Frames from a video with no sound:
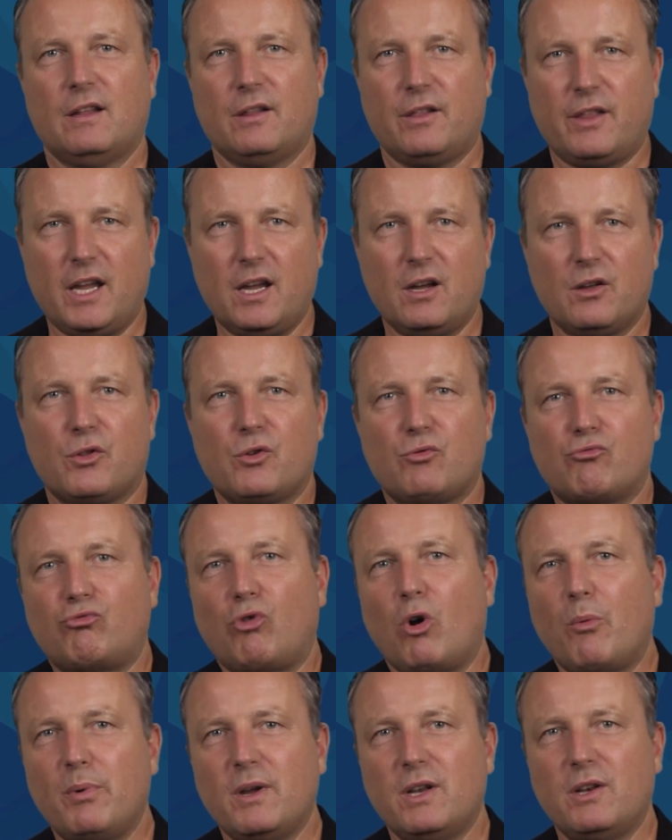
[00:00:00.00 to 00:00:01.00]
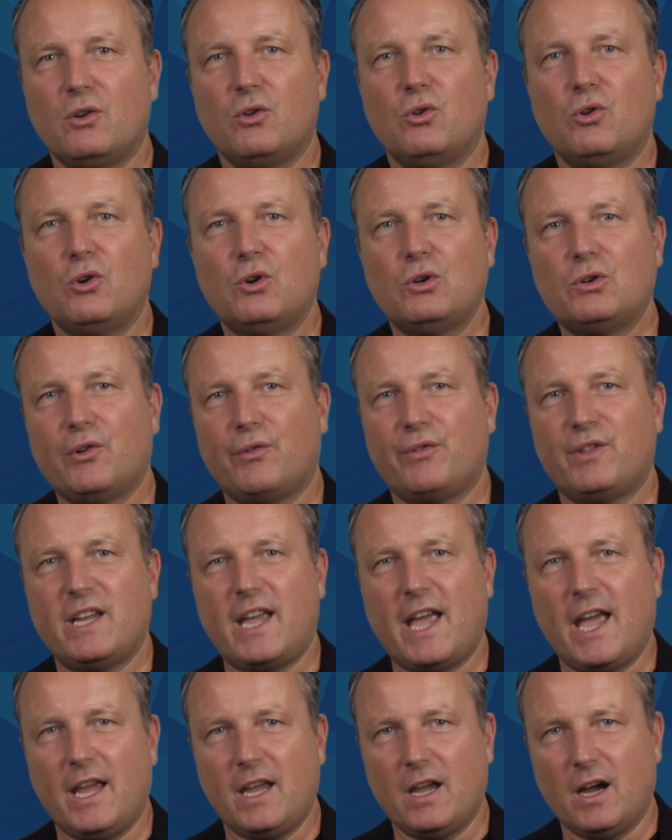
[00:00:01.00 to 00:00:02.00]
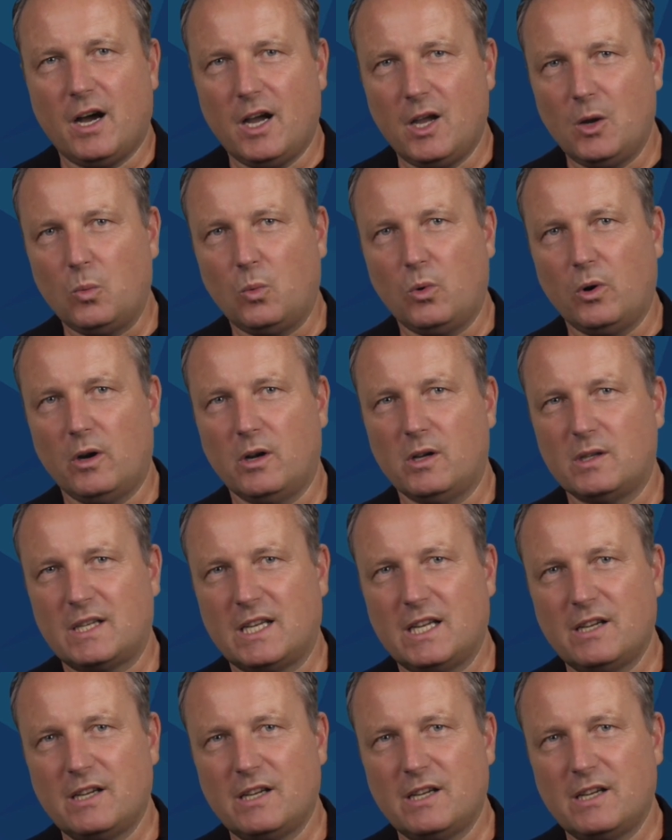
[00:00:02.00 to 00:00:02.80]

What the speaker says: They are the Robin Hood of the AI world,